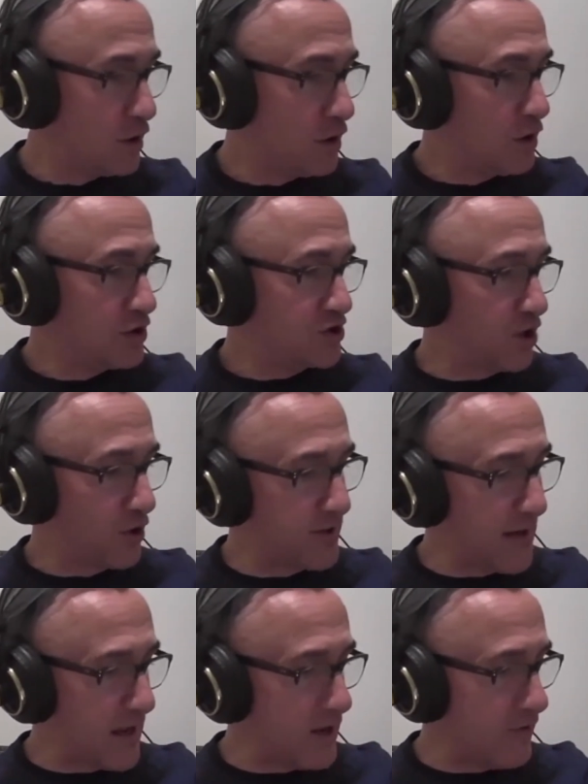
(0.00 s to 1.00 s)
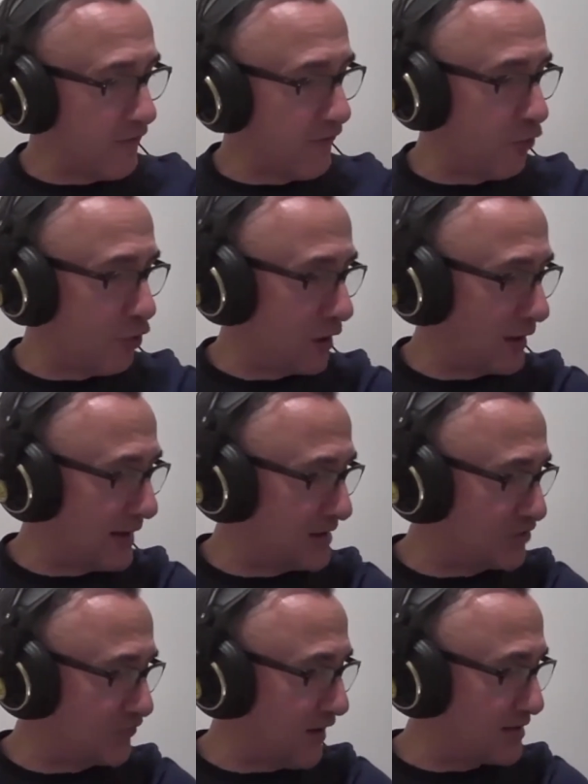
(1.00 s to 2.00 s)
Sunday for Leeds
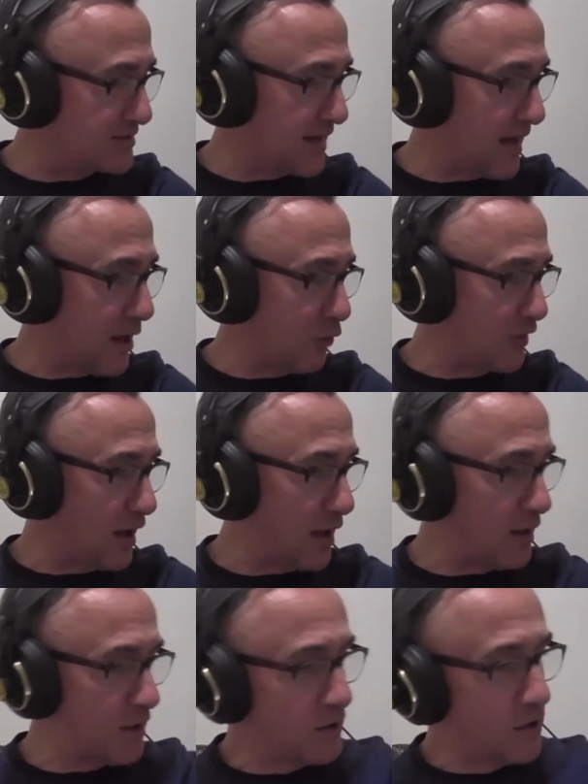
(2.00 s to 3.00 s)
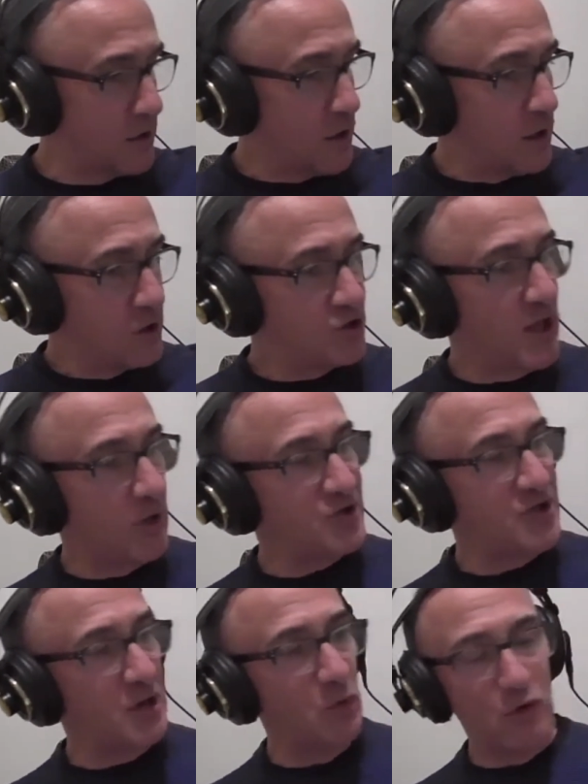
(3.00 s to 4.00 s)
fans out there.
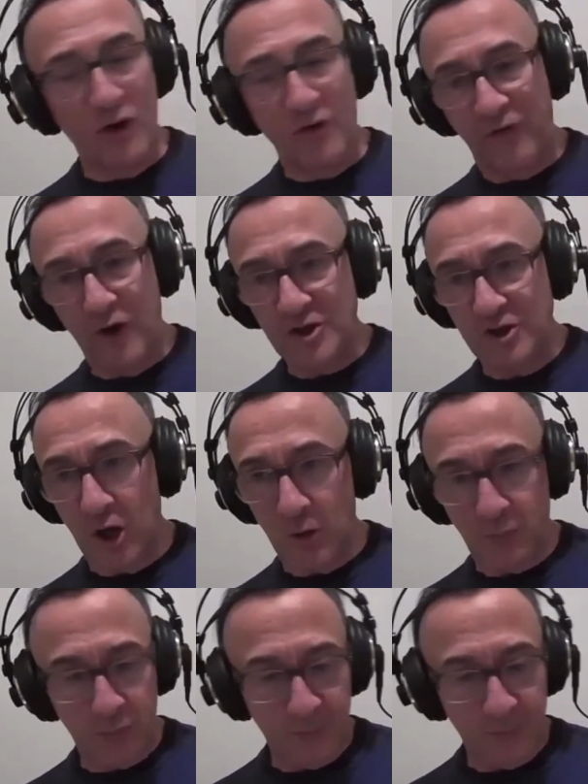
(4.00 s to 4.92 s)
Chelsea were at first up.